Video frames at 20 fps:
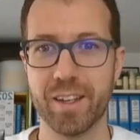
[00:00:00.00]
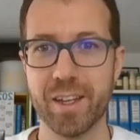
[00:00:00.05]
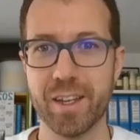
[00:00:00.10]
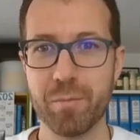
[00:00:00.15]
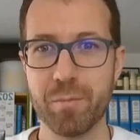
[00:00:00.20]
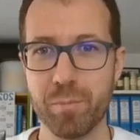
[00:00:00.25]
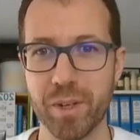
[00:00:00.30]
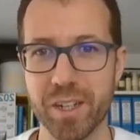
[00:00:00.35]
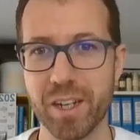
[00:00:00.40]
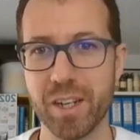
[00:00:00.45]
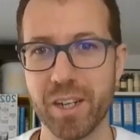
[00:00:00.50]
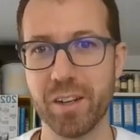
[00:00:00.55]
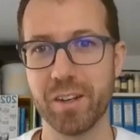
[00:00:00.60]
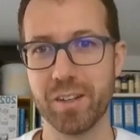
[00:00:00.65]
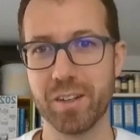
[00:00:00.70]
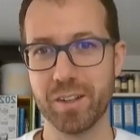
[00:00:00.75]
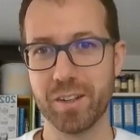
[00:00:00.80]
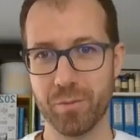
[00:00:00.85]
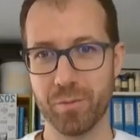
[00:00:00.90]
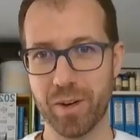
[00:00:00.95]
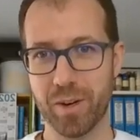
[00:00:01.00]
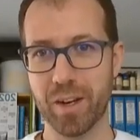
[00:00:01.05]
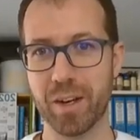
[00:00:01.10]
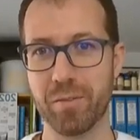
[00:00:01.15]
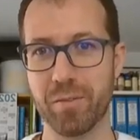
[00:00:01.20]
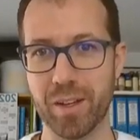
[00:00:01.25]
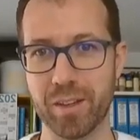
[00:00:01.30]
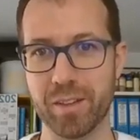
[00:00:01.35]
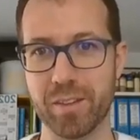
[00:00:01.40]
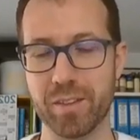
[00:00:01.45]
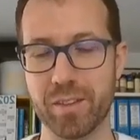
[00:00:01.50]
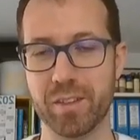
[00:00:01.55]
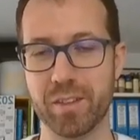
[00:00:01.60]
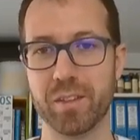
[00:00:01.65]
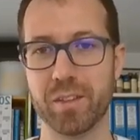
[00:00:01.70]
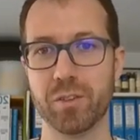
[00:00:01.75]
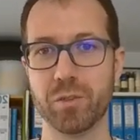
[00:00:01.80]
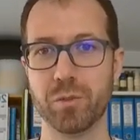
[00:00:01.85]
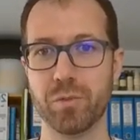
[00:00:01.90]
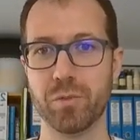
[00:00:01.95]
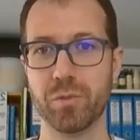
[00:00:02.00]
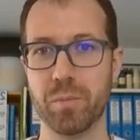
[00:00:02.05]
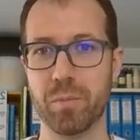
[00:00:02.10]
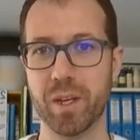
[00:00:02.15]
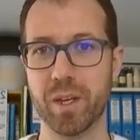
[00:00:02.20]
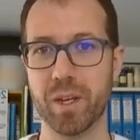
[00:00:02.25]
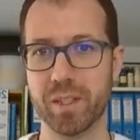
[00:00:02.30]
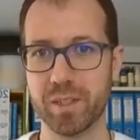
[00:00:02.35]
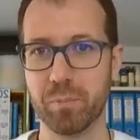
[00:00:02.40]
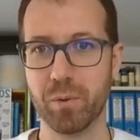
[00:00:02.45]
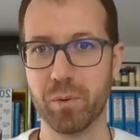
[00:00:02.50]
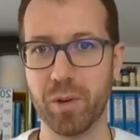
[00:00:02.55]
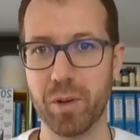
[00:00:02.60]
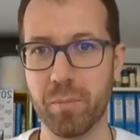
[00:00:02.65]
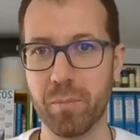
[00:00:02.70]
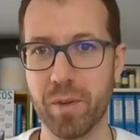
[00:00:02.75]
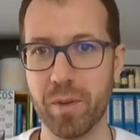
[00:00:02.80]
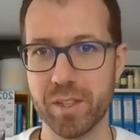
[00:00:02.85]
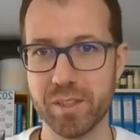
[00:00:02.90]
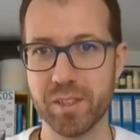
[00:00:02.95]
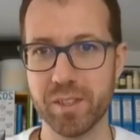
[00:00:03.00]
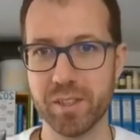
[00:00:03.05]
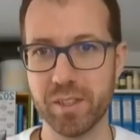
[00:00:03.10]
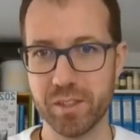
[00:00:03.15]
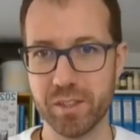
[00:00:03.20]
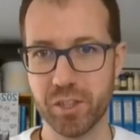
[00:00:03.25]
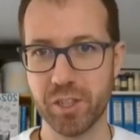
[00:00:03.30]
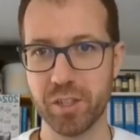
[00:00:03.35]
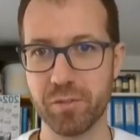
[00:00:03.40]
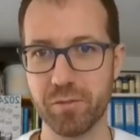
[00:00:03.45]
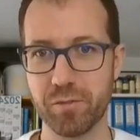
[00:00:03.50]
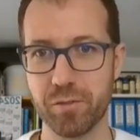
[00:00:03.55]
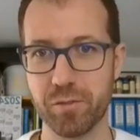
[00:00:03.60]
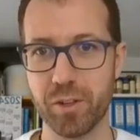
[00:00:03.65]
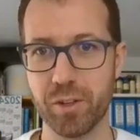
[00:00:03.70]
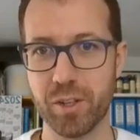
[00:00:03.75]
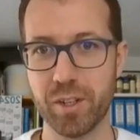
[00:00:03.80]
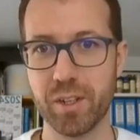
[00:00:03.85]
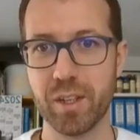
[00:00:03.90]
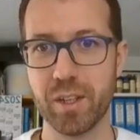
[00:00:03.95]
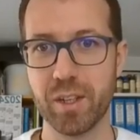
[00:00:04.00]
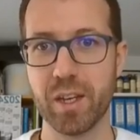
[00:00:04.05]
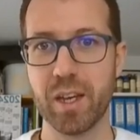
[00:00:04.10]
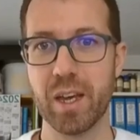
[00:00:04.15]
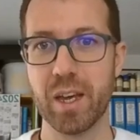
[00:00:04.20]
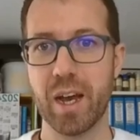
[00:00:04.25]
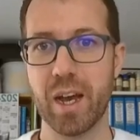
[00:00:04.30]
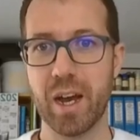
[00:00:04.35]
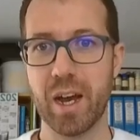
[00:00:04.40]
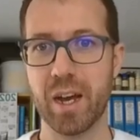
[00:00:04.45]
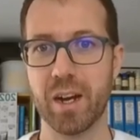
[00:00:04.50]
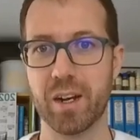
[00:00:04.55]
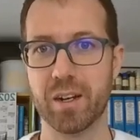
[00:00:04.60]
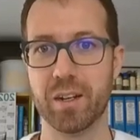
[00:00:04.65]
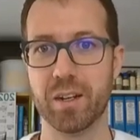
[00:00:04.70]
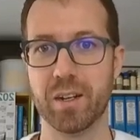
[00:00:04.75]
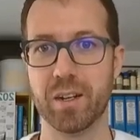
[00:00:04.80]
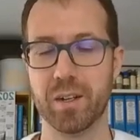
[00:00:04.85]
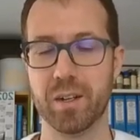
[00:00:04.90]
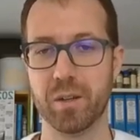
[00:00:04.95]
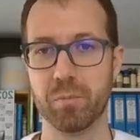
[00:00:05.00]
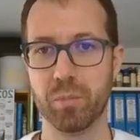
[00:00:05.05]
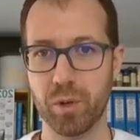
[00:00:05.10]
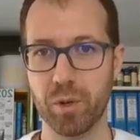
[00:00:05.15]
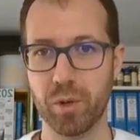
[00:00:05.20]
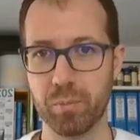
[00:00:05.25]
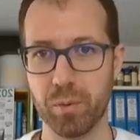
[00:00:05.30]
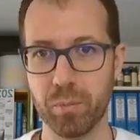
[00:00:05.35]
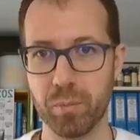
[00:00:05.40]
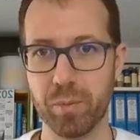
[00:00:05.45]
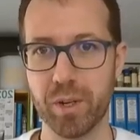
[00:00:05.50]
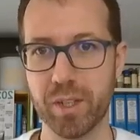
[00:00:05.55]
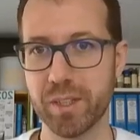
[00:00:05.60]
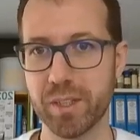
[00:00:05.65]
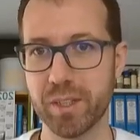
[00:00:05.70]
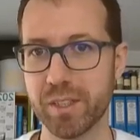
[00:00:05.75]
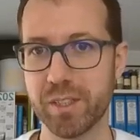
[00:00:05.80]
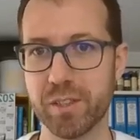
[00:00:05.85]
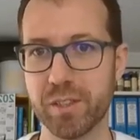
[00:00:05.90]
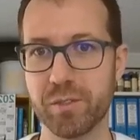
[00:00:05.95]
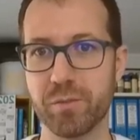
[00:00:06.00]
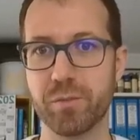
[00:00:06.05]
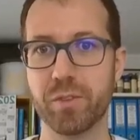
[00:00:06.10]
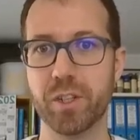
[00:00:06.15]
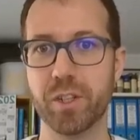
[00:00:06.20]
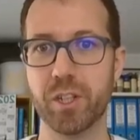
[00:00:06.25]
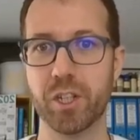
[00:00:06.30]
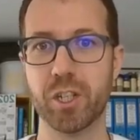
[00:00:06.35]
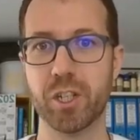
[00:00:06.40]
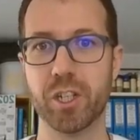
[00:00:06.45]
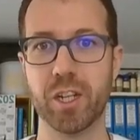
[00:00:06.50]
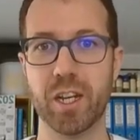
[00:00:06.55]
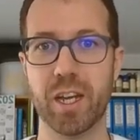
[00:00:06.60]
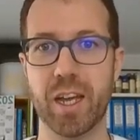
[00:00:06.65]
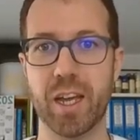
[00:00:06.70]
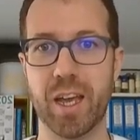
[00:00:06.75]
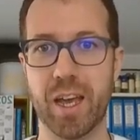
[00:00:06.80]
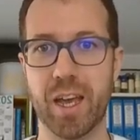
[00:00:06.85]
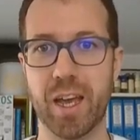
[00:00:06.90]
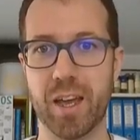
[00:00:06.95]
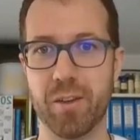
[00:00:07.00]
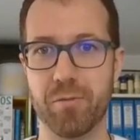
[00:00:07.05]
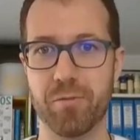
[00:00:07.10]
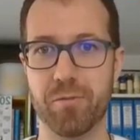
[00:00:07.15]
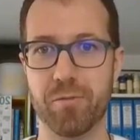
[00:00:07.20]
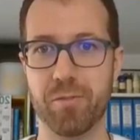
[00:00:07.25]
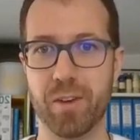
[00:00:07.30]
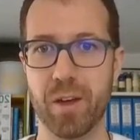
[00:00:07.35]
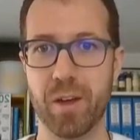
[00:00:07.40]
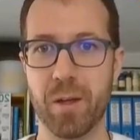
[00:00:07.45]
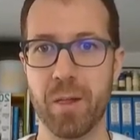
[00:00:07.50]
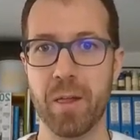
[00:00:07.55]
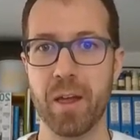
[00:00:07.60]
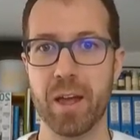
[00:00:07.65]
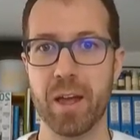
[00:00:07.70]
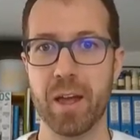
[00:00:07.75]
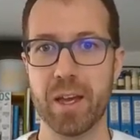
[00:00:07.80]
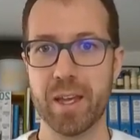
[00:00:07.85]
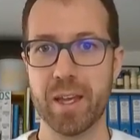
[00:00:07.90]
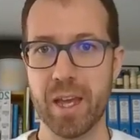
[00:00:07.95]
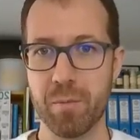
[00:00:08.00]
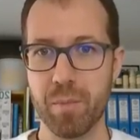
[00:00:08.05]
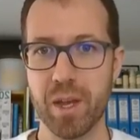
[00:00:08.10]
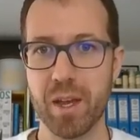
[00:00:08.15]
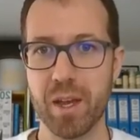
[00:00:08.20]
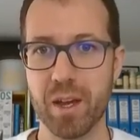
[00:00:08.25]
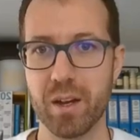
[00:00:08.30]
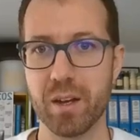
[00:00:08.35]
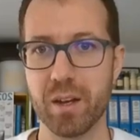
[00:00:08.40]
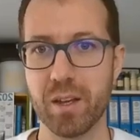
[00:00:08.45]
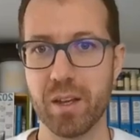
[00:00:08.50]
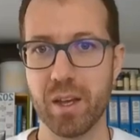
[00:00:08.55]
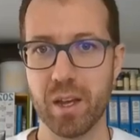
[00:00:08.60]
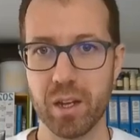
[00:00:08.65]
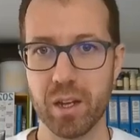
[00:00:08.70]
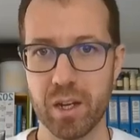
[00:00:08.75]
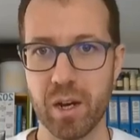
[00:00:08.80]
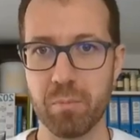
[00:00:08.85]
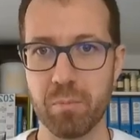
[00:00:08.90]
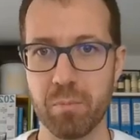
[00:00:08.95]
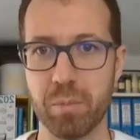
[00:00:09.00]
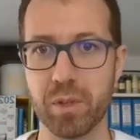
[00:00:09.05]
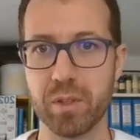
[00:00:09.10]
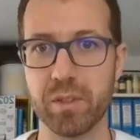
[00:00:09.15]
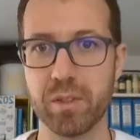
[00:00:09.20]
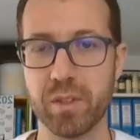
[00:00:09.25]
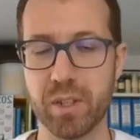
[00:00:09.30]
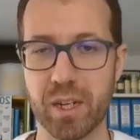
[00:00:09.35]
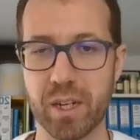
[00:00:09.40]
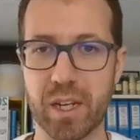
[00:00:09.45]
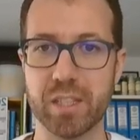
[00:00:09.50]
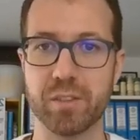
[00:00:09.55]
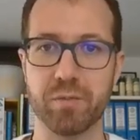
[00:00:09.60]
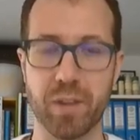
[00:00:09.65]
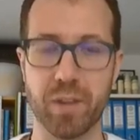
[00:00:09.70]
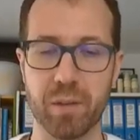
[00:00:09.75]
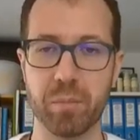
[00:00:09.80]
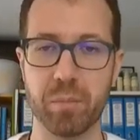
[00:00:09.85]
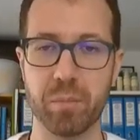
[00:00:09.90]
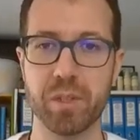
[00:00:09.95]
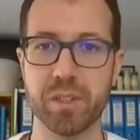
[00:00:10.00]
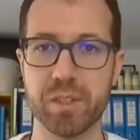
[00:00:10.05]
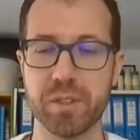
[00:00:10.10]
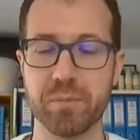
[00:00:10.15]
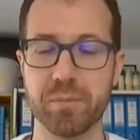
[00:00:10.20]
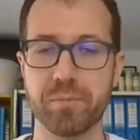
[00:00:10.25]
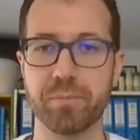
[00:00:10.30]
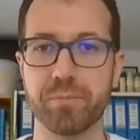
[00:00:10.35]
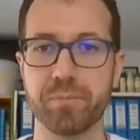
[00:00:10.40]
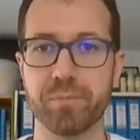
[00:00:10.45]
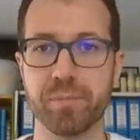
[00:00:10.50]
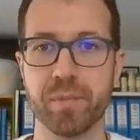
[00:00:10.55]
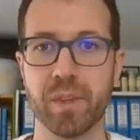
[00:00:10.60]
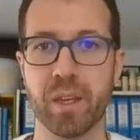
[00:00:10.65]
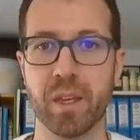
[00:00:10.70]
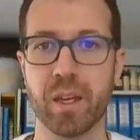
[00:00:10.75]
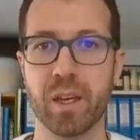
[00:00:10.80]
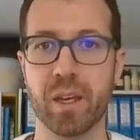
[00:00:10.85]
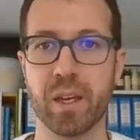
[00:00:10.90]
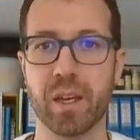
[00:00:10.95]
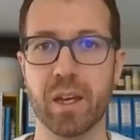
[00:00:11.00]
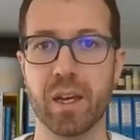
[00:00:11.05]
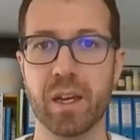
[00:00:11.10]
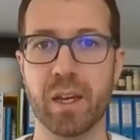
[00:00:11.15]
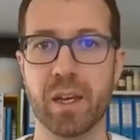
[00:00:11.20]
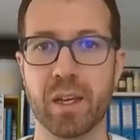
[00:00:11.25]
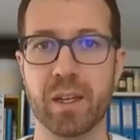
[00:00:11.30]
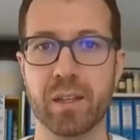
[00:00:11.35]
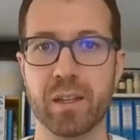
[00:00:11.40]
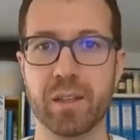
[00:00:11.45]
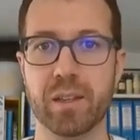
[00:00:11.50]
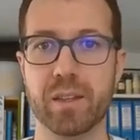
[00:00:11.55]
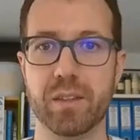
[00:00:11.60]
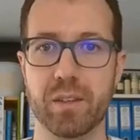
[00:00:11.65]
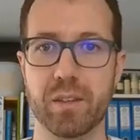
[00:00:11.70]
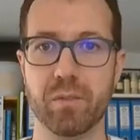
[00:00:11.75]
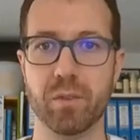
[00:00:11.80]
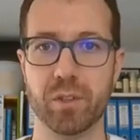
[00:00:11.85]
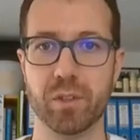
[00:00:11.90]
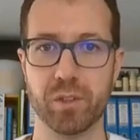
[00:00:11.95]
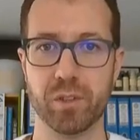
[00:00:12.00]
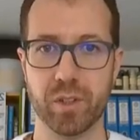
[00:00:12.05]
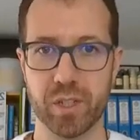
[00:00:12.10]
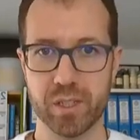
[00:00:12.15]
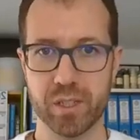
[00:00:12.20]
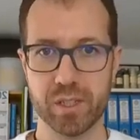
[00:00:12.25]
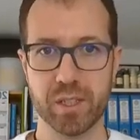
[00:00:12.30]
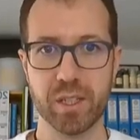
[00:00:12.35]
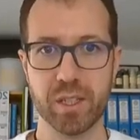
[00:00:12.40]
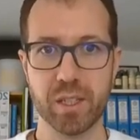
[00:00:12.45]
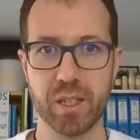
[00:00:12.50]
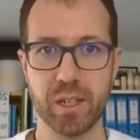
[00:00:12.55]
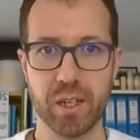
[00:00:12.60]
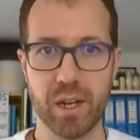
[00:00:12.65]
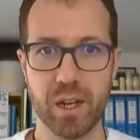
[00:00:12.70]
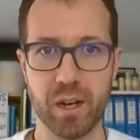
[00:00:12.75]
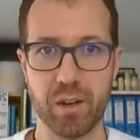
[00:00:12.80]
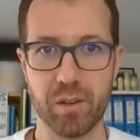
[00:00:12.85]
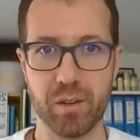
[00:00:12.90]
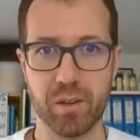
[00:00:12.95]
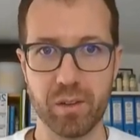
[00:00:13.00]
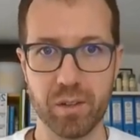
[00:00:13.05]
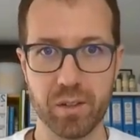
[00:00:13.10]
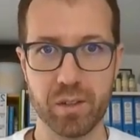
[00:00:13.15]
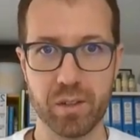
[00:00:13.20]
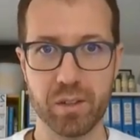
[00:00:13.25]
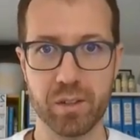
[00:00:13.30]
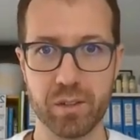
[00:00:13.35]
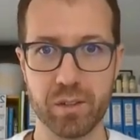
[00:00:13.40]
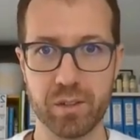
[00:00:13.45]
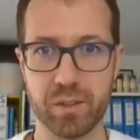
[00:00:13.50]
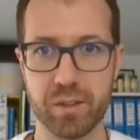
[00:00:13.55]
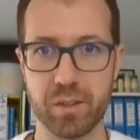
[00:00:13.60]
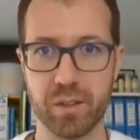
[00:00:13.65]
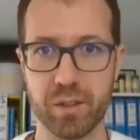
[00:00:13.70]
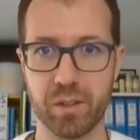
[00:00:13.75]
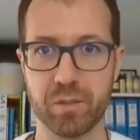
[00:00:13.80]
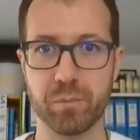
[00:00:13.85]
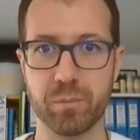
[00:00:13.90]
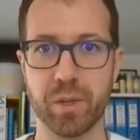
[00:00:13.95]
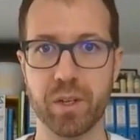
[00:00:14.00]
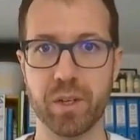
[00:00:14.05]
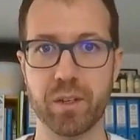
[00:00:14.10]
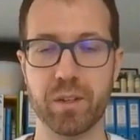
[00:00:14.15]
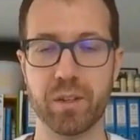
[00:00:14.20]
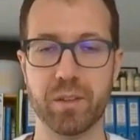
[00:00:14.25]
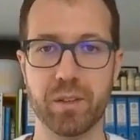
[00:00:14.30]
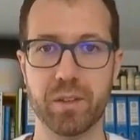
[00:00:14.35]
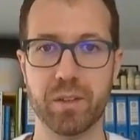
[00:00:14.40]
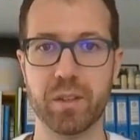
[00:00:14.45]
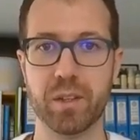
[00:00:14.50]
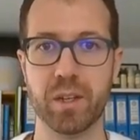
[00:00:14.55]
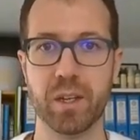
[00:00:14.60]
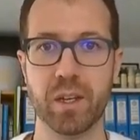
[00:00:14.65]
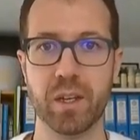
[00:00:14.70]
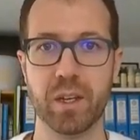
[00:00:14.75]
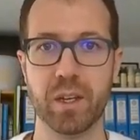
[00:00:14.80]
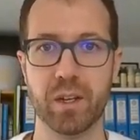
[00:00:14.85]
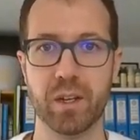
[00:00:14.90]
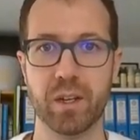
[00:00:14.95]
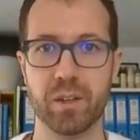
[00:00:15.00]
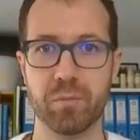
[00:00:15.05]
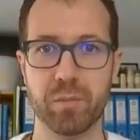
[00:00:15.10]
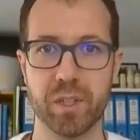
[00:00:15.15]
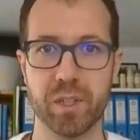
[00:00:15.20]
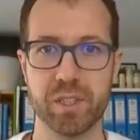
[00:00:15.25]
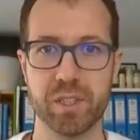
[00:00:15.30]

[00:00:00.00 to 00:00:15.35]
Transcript: In particular, relevant to replace a polyamide 6 GF30 are polypropylenes which have chemically coupled glass fibers. And what you can see here now on my